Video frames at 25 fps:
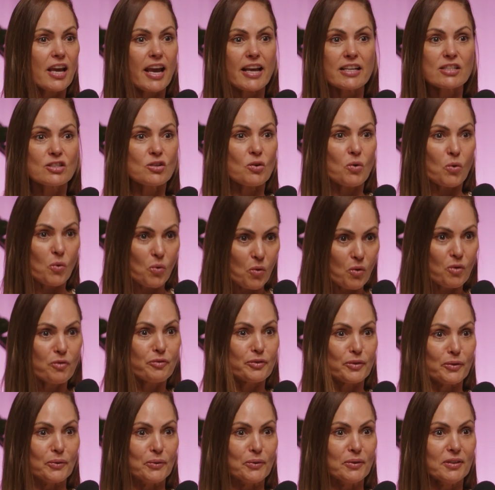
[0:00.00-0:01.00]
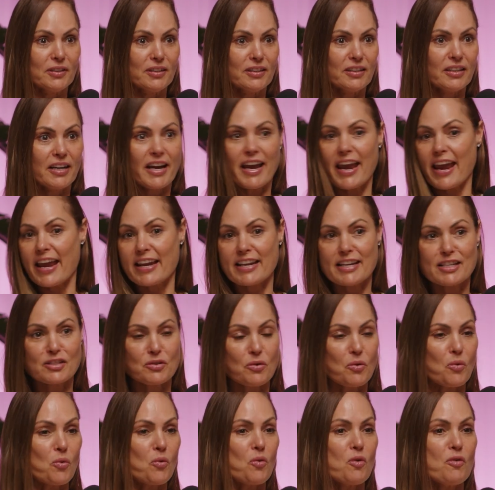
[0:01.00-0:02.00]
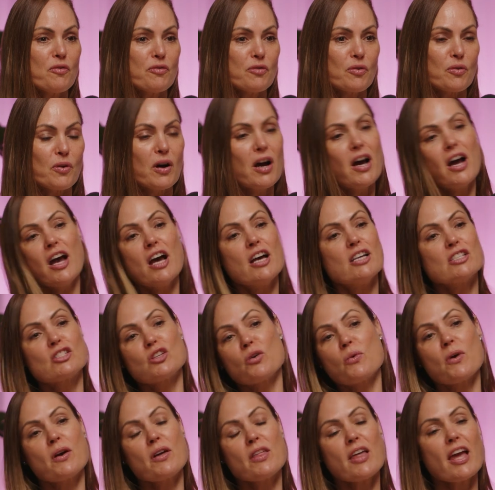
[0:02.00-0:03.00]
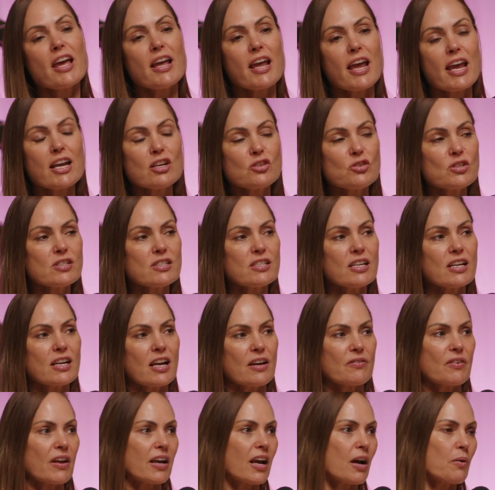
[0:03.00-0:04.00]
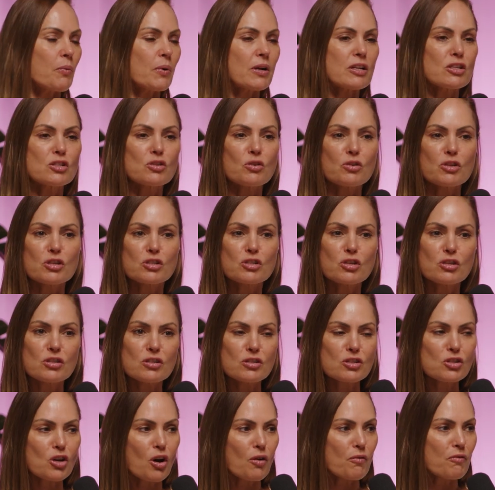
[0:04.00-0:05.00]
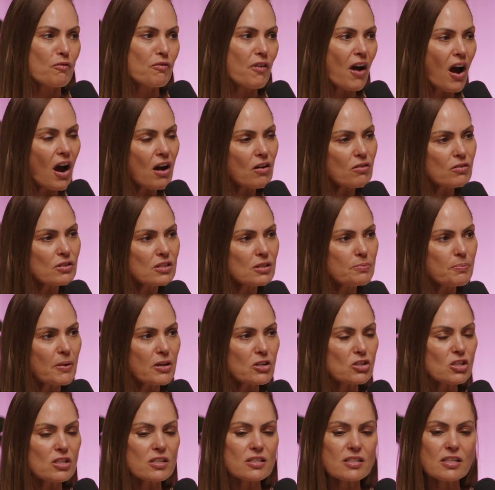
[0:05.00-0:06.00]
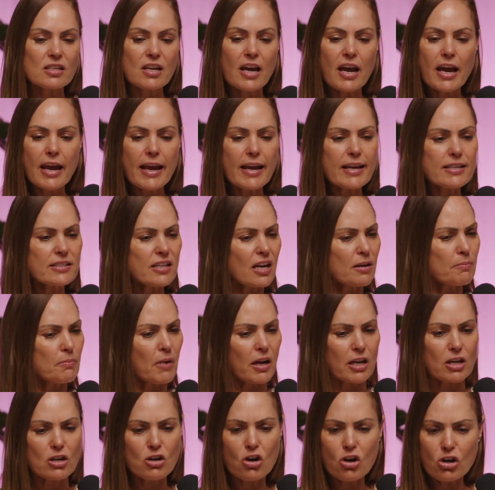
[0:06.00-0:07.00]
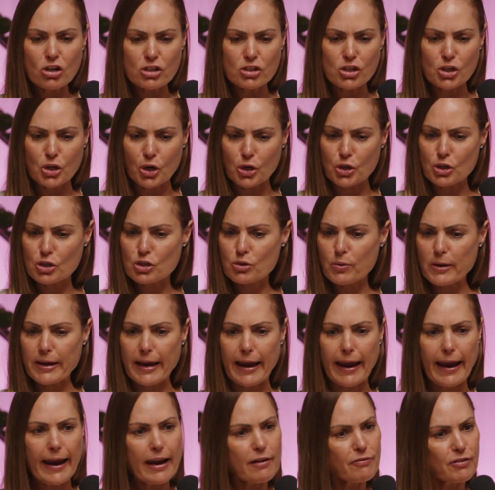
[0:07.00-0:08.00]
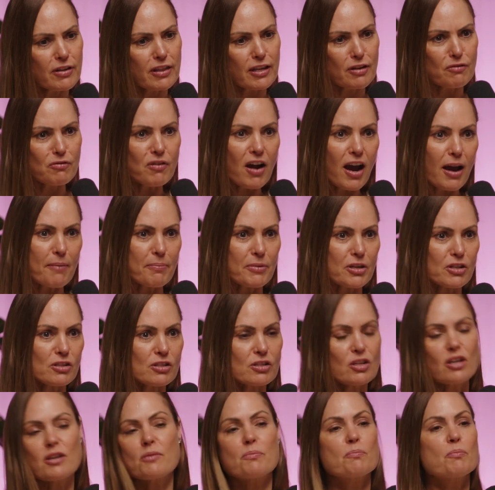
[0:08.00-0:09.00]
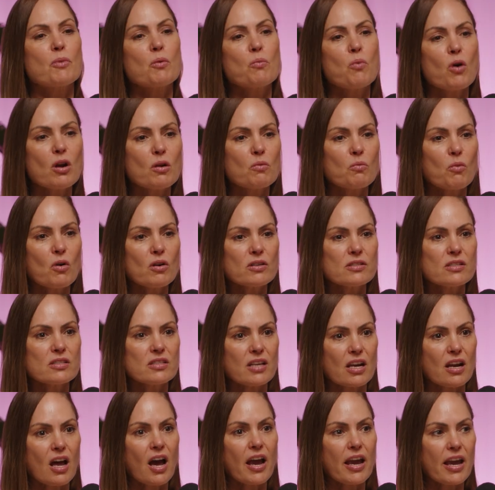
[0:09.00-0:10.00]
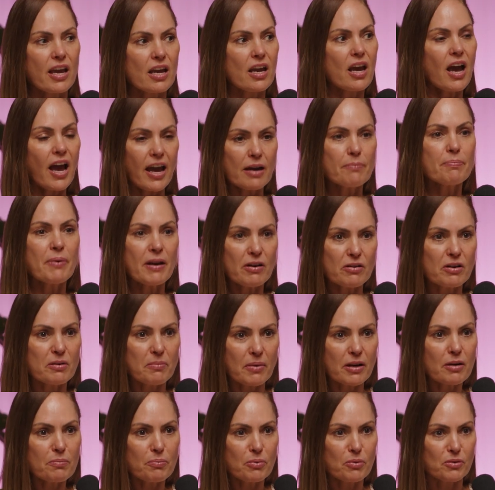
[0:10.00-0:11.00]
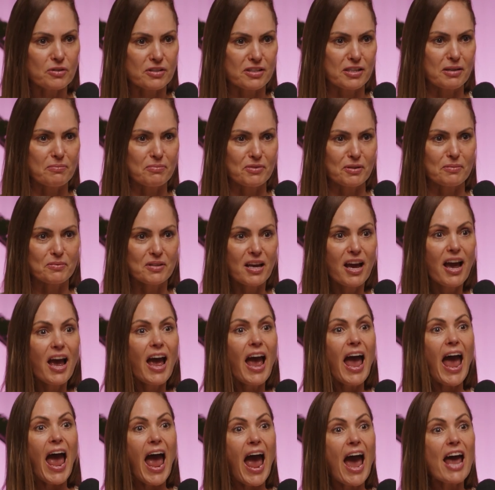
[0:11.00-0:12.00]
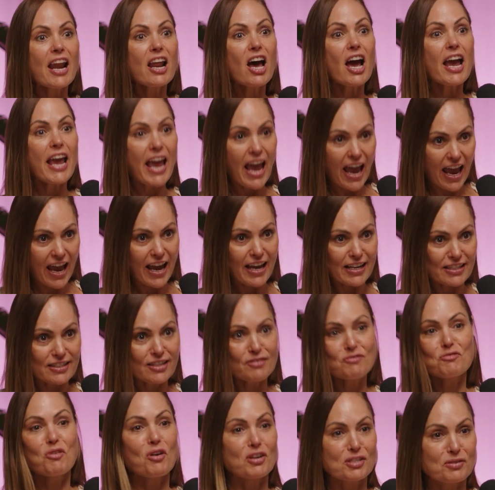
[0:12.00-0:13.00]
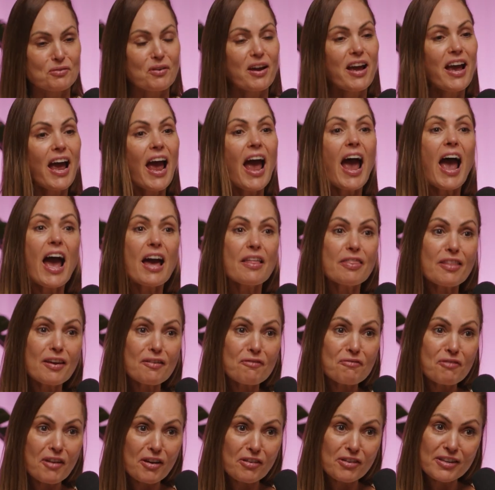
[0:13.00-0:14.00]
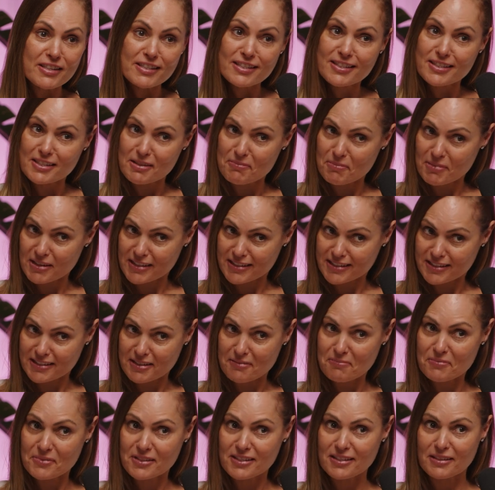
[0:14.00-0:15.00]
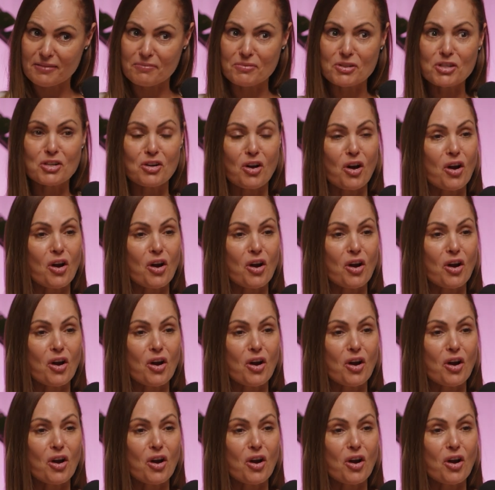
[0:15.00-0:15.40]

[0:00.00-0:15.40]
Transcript: it's awful. It is awful. Interesting enough, like I went and saw the top viral specialist, and he's like, my God, you're doing everything right, but what it was is that I had perimenopause symptoms and I had Ross River, and they're very similar symptoms,